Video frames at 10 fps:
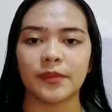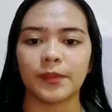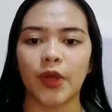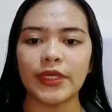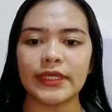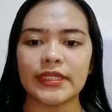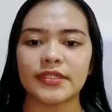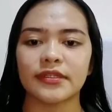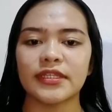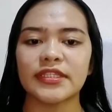an
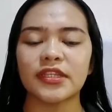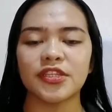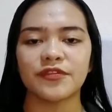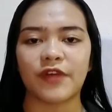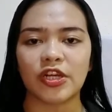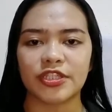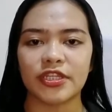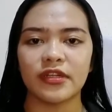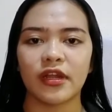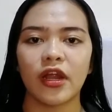employee's
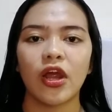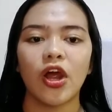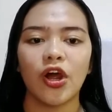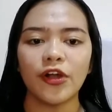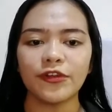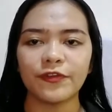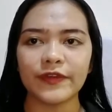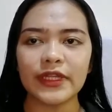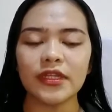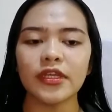dissatisfaction or
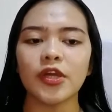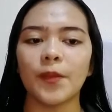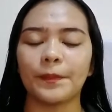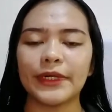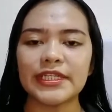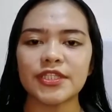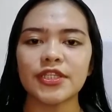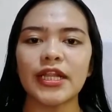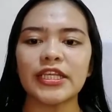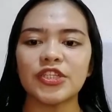feeling of
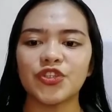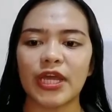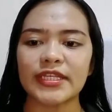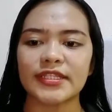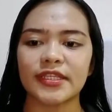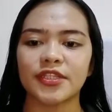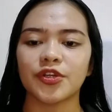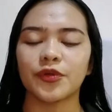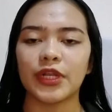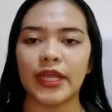personal
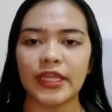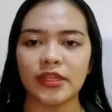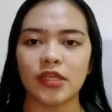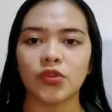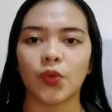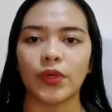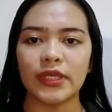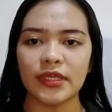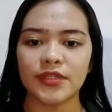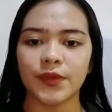injustice relating to
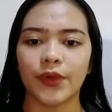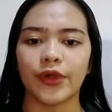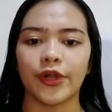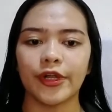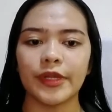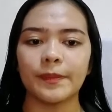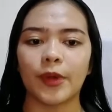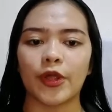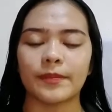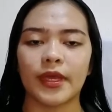his or her
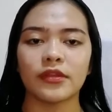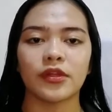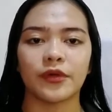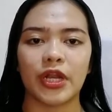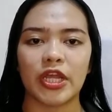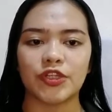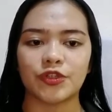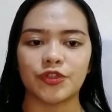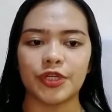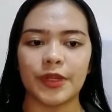employment
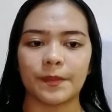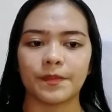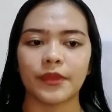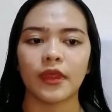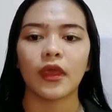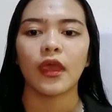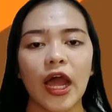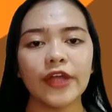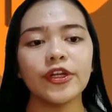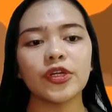relationship.
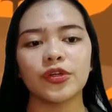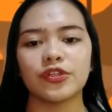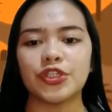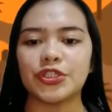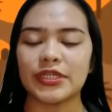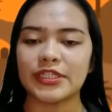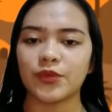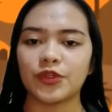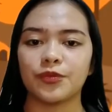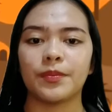Other
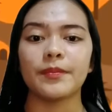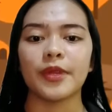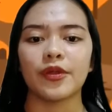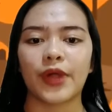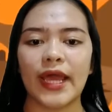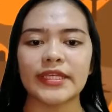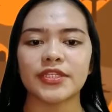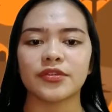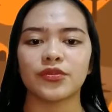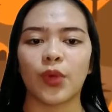conditions which may
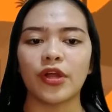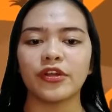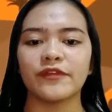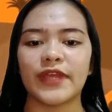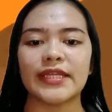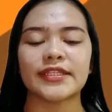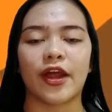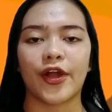rise to a grievance